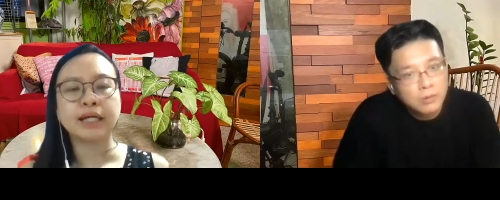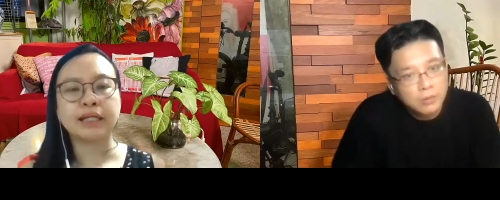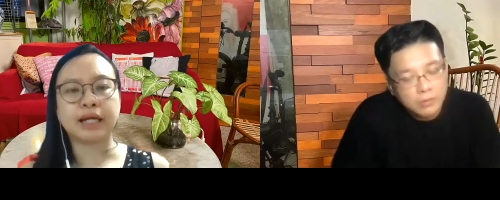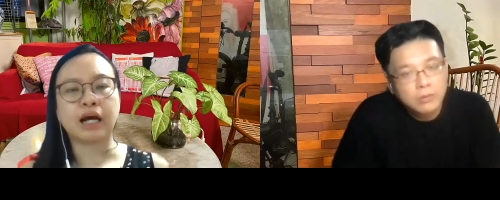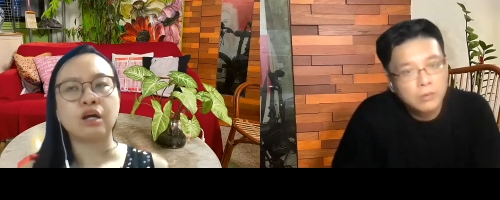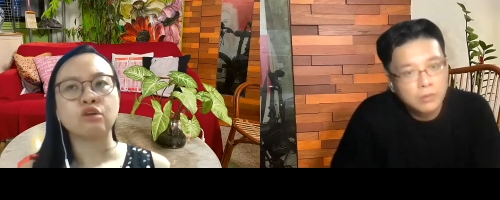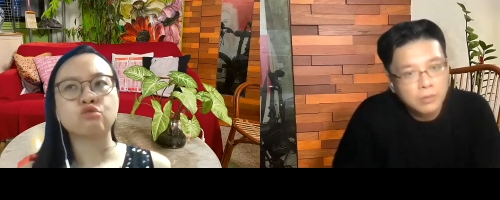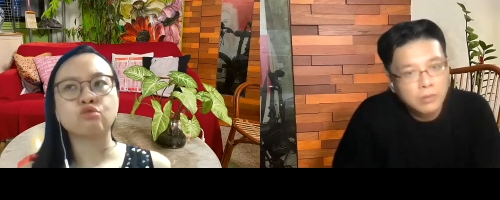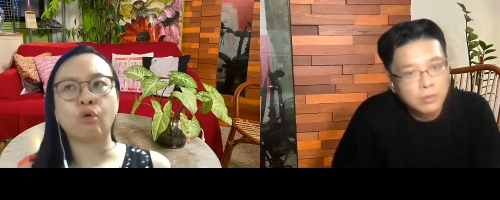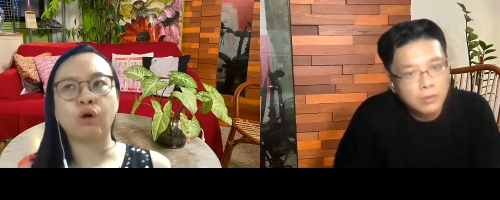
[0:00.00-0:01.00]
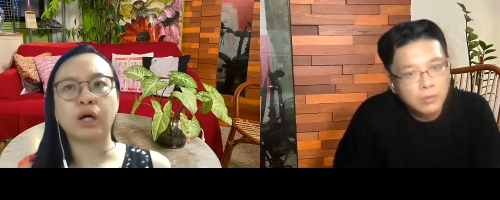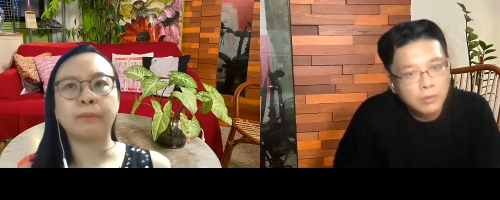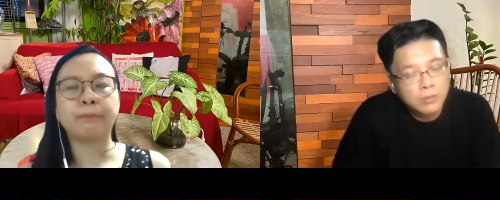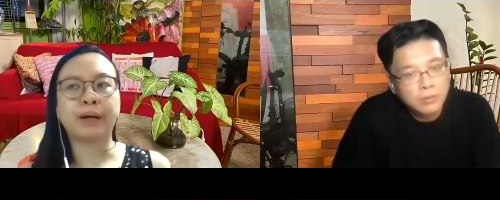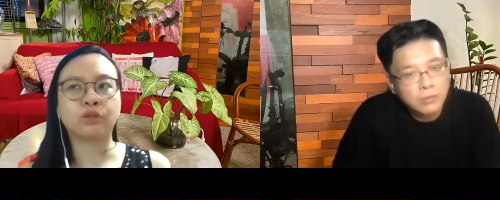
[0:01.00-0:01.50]
Speaker 1: yeah. So,
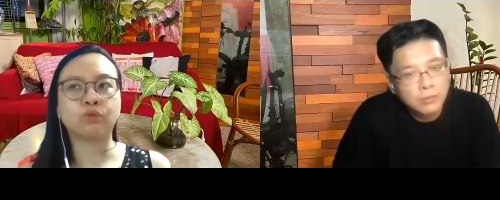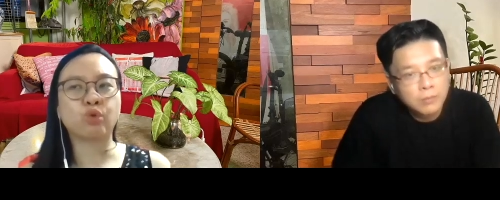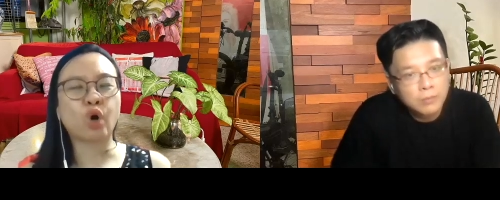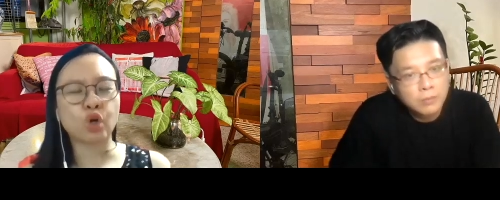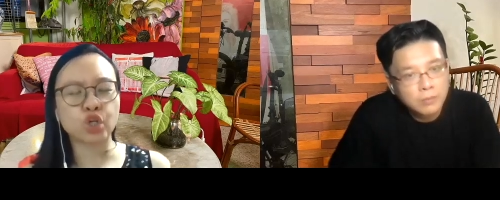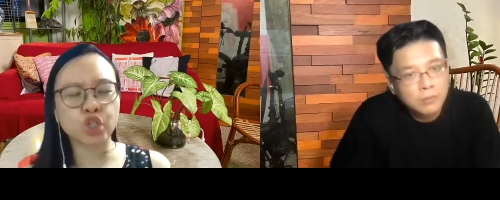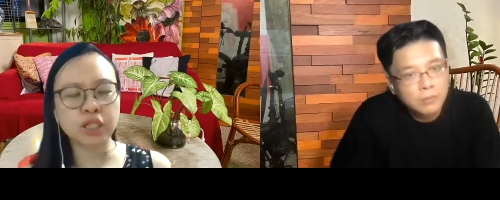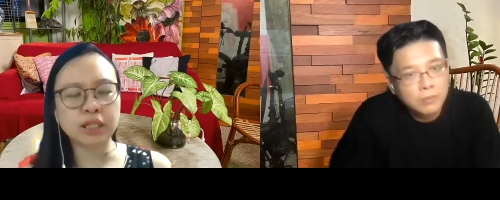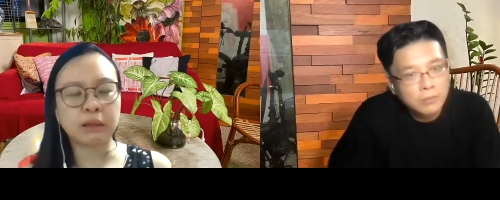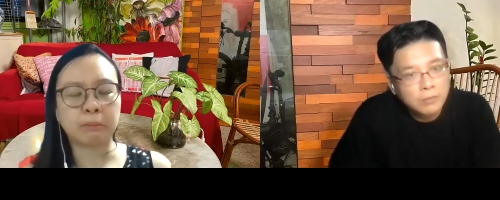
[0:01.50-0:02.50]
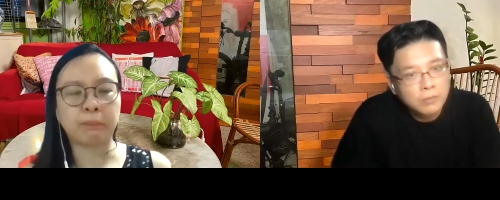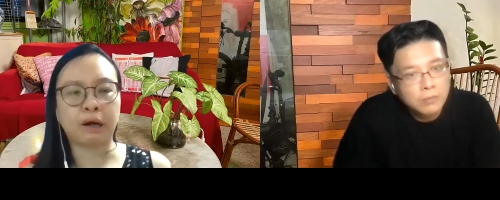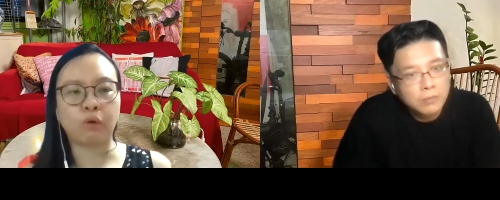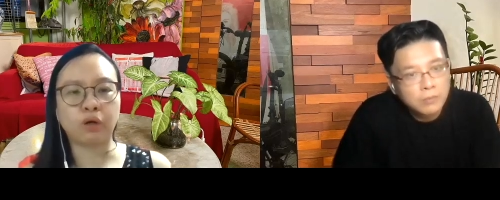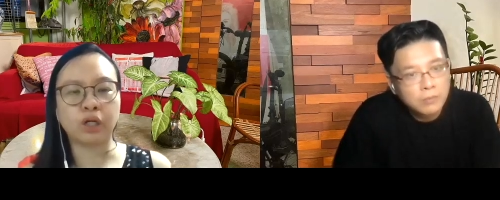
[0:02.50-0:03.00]
um, but to caution
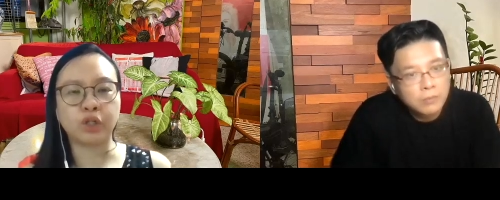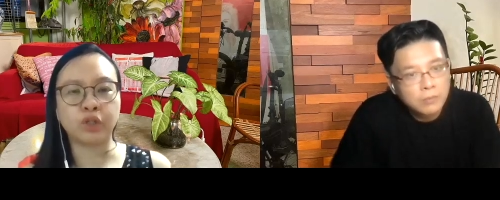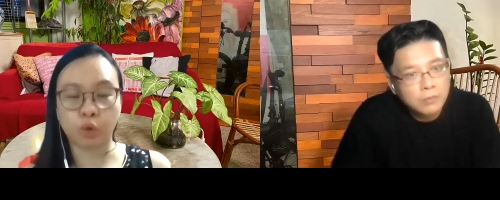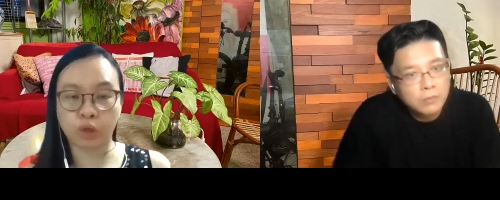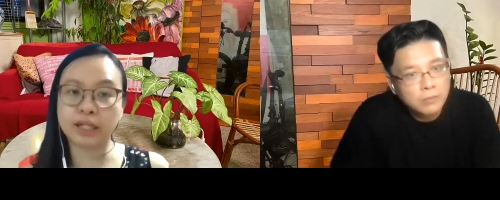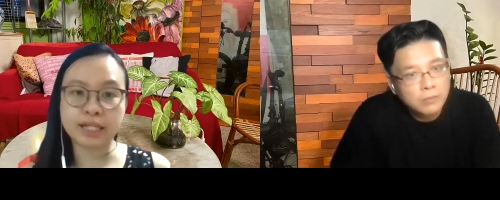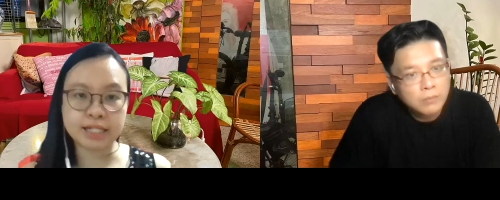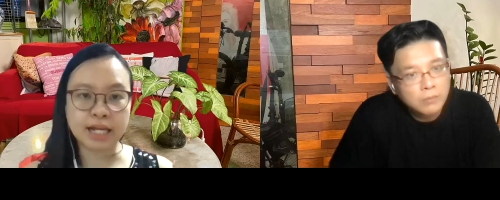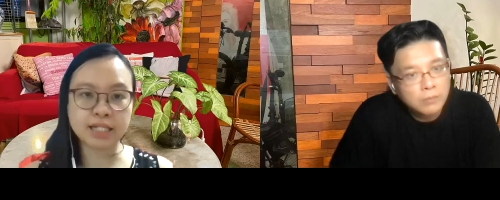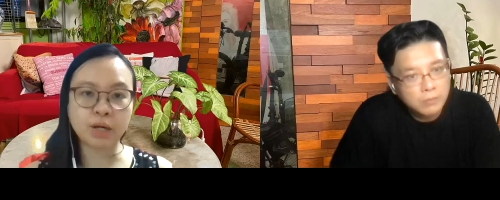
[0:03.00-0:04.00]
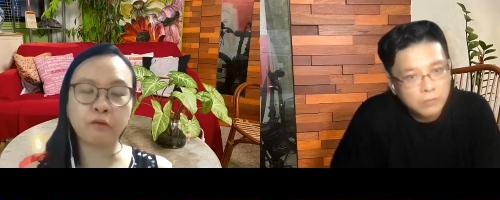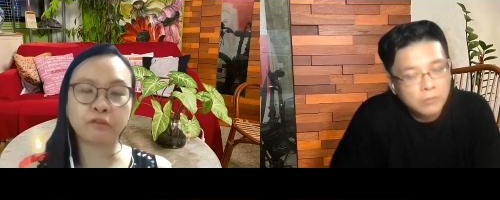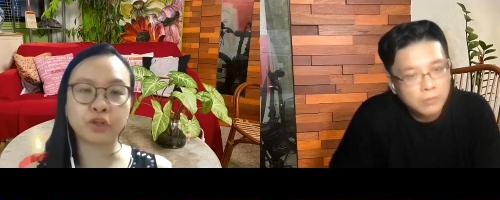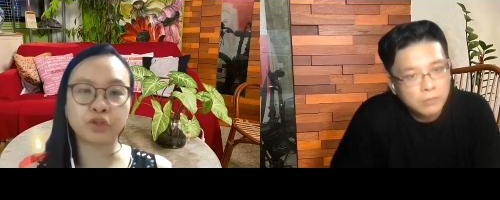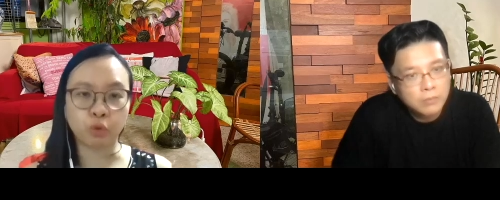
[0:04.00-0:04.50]
about uh, yogurt is that some of
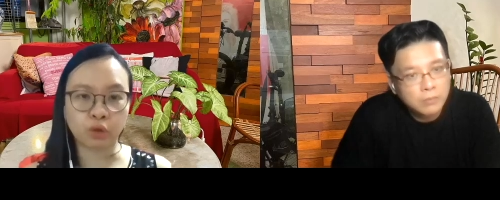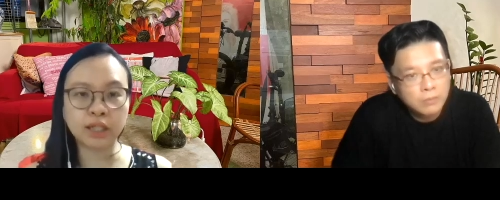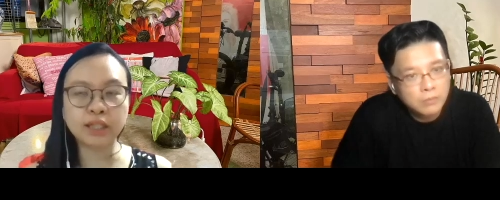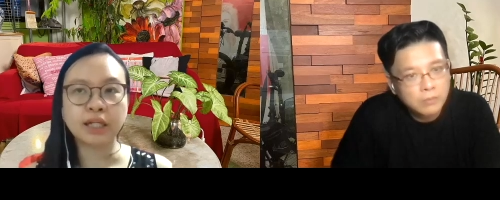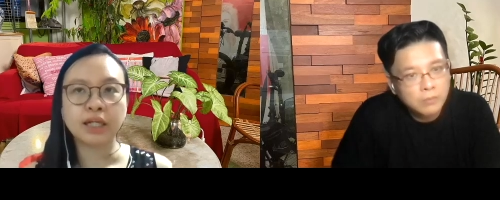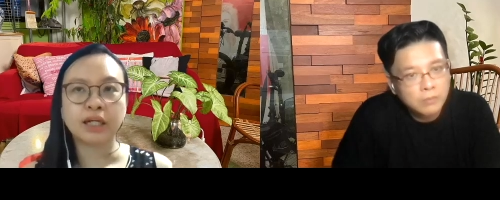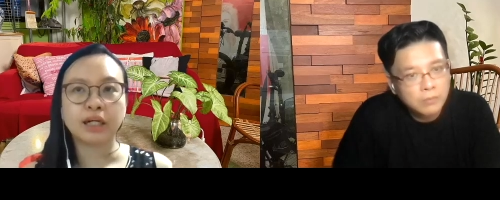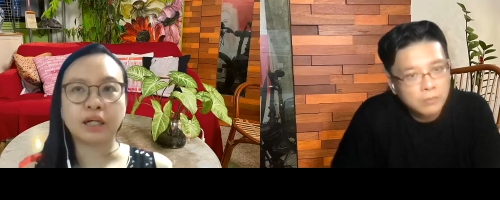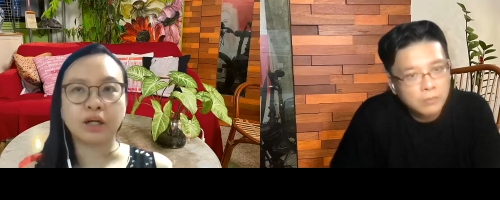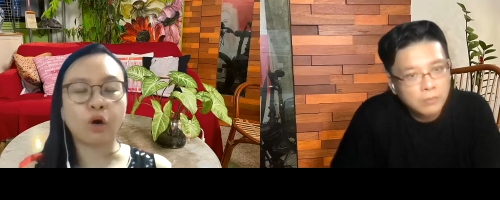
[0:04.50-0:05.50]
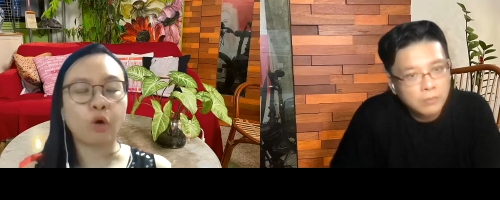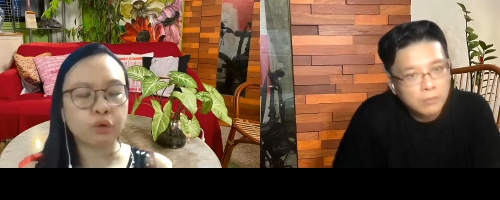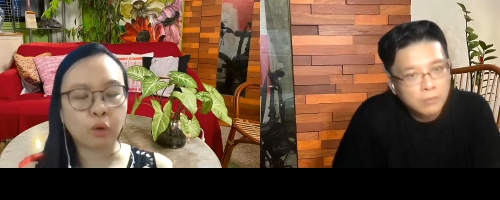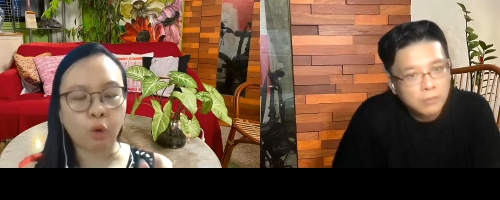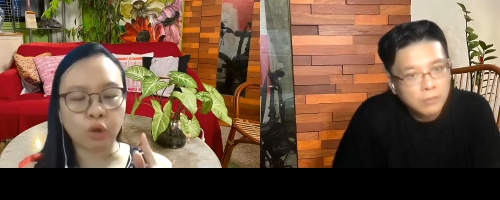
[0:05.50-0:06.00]
the yogurt uh, or,
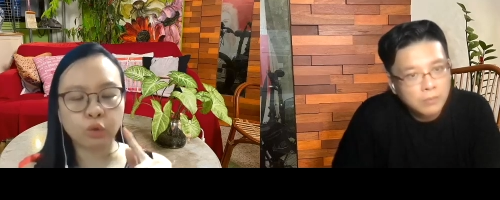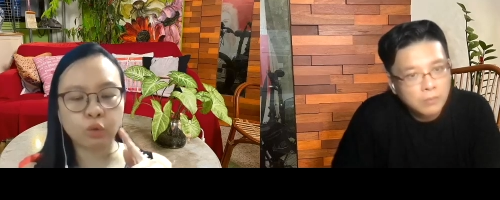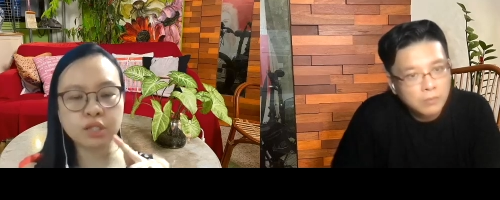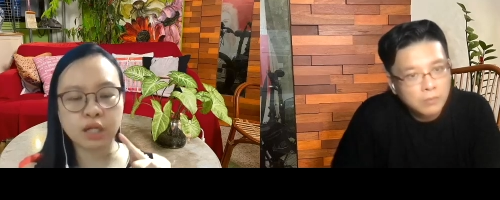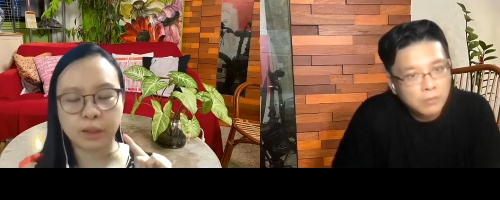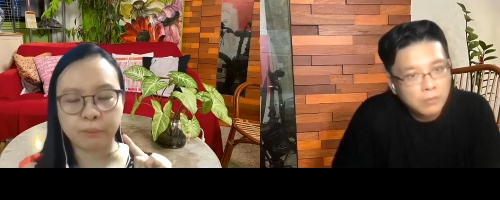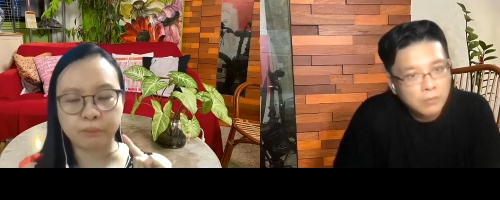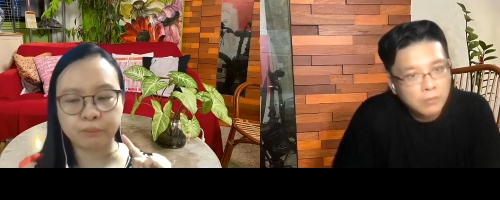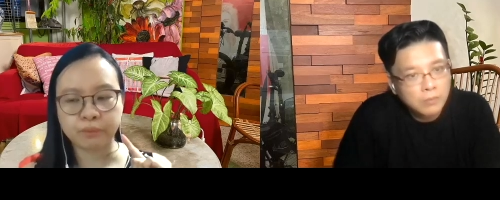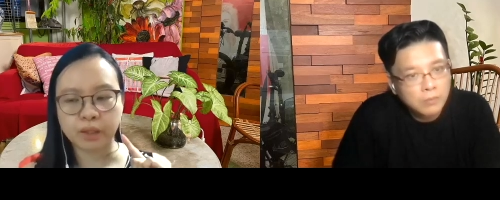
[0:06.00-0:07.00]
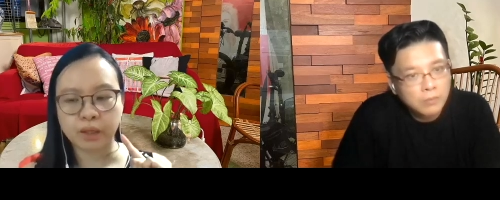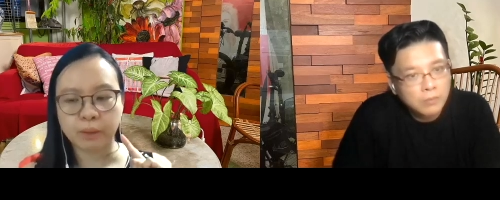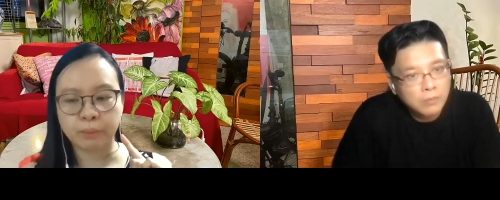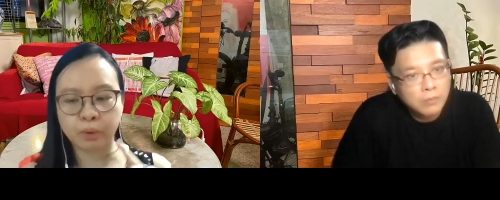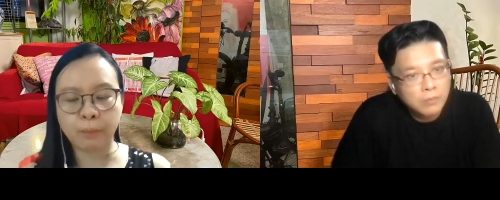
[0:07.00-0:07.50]
or those um,
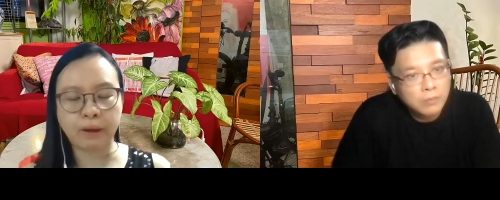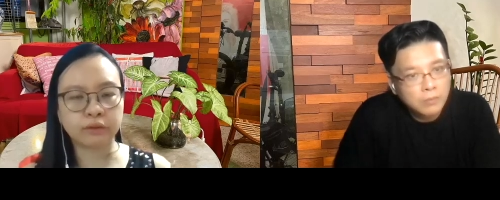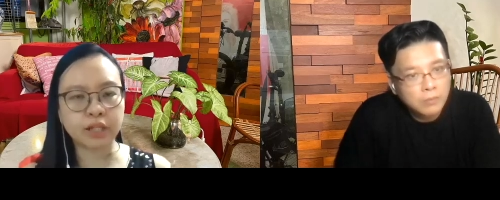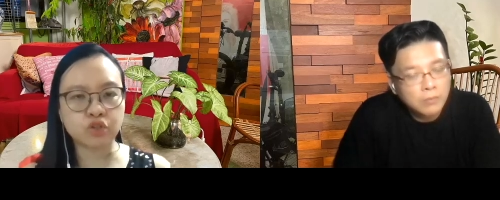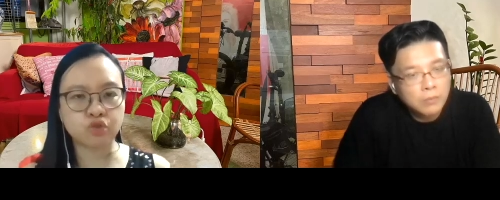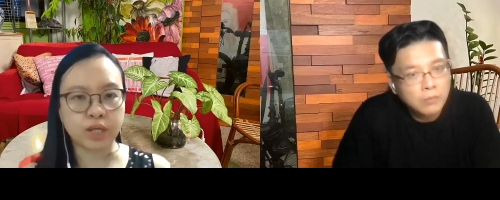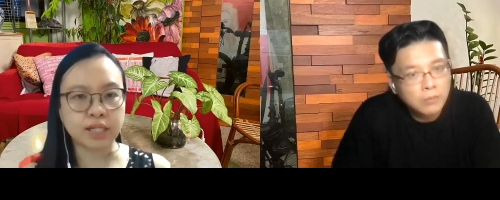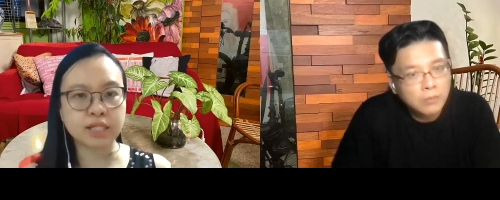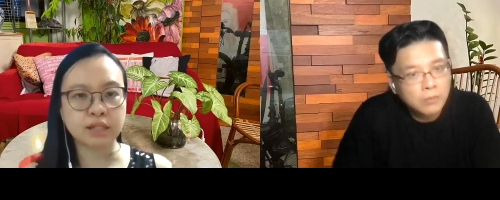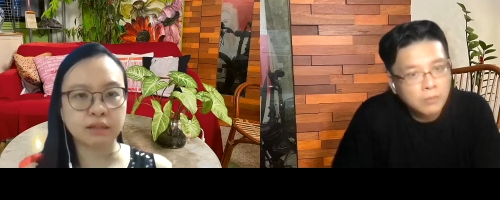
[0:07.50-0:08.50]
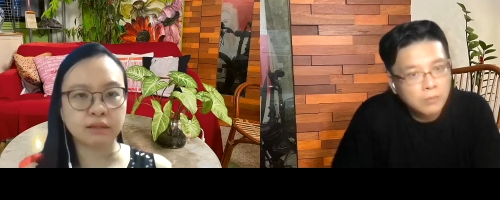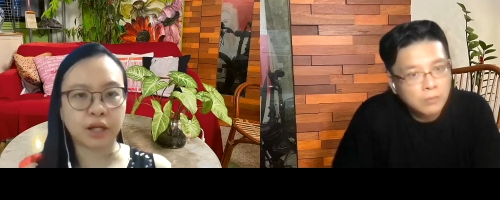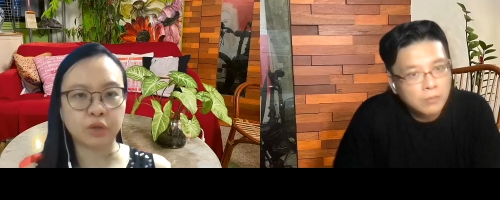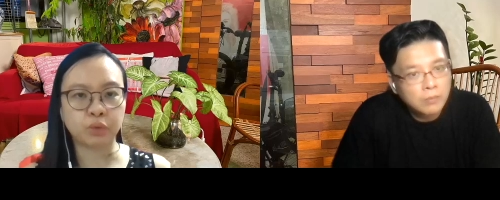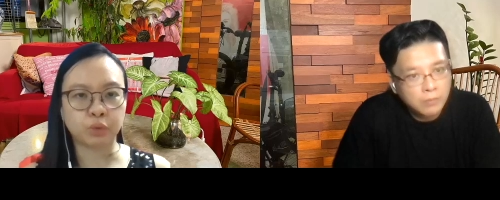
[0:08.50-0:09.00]
probiotic drinks, like,
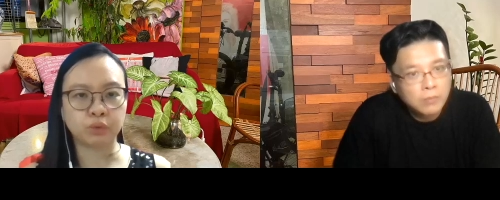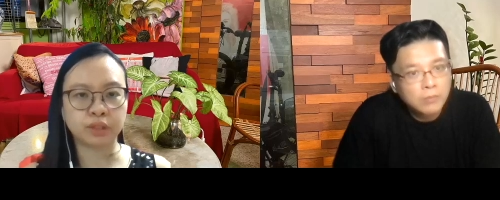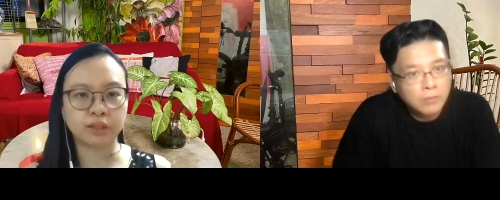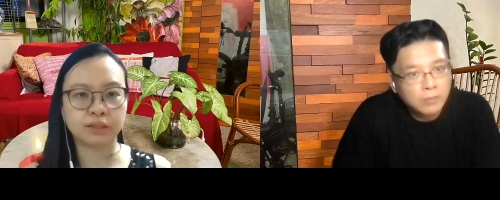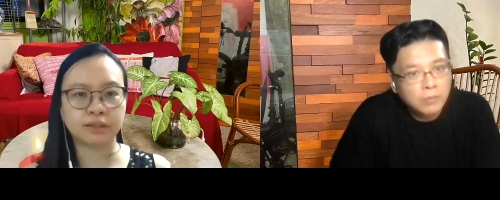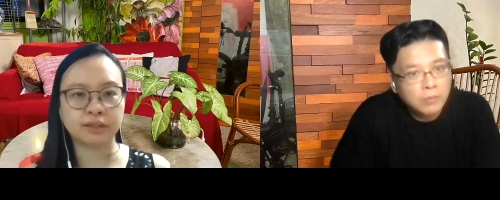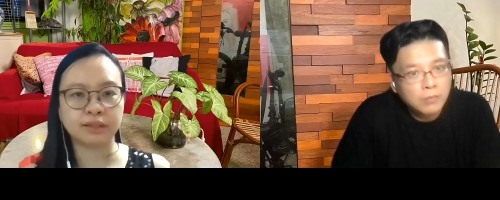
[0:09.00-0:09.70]
you know, the